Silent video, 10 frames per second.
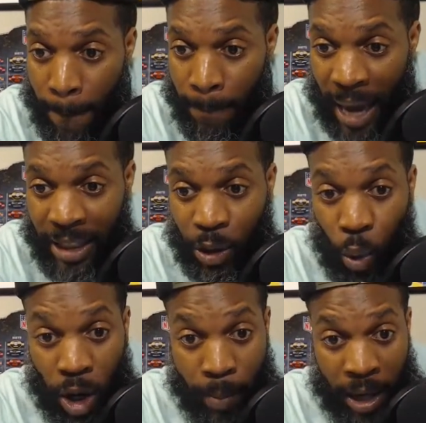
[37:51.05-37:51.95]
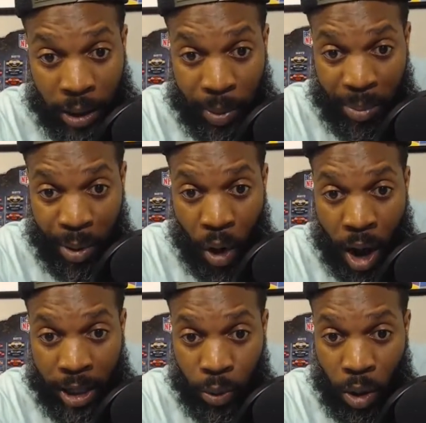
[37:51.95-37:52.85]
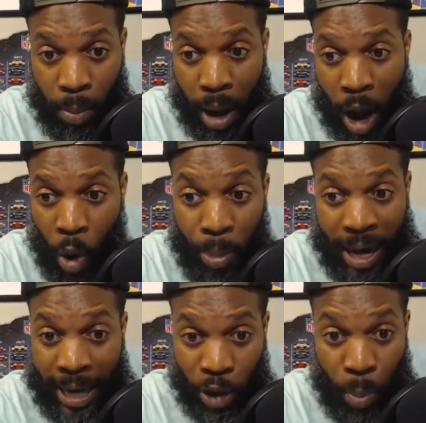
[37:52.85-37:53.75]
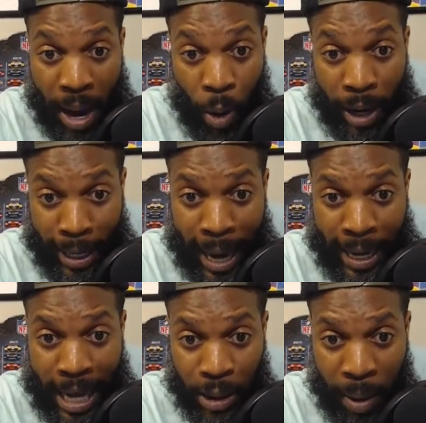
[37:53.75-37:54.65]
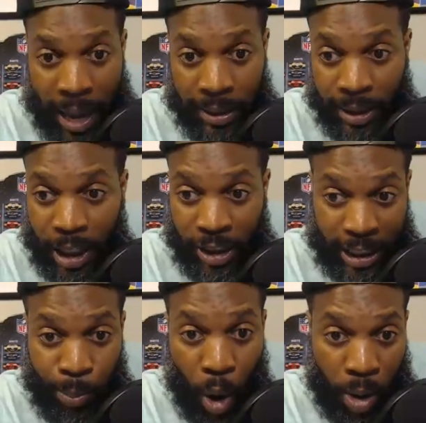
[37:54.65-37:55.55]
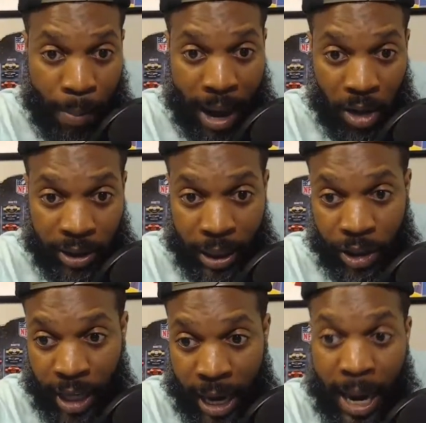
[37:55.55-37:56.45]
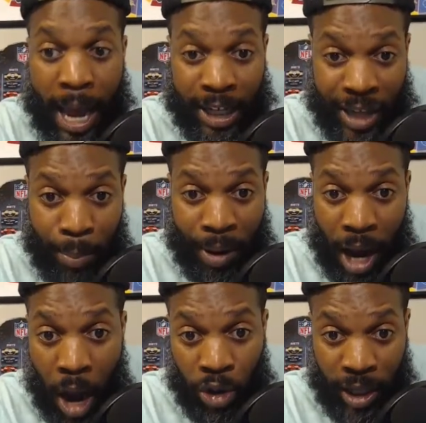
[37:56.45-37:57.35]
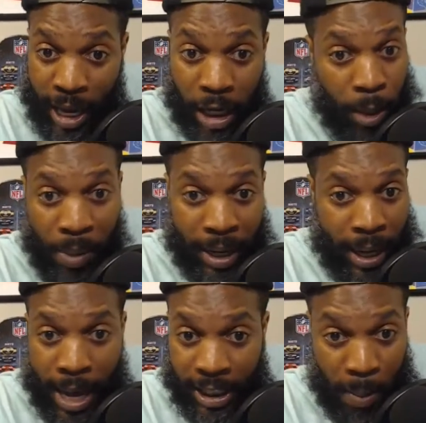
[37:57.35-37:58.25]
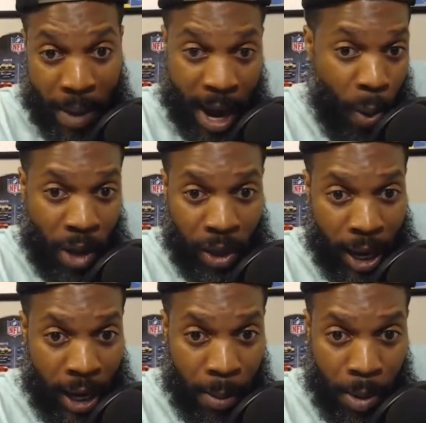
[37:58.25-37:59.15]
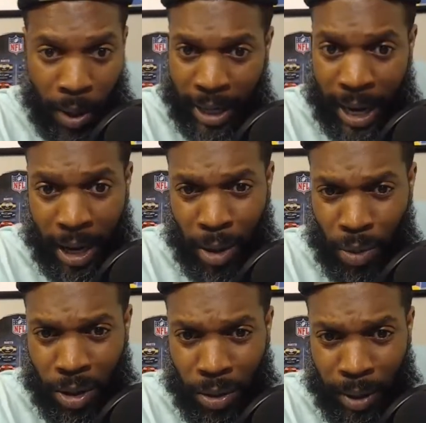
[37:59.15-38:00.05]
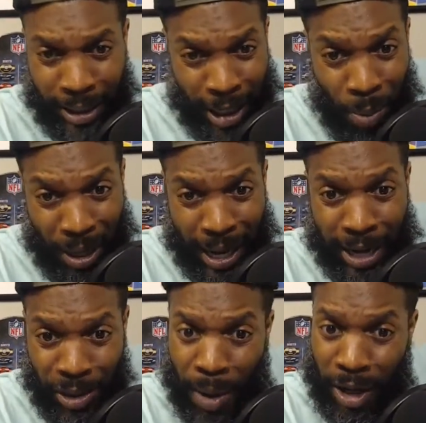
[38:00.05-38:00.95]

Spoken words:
I just worried about his PPR. I hope it ain't too bad where he can't catch passes, because that's part of Miles Sanders' game. That's like playing Austin Eckler, but it's a bad weather game. You're like, damn, well, is he going to be the catch the ball?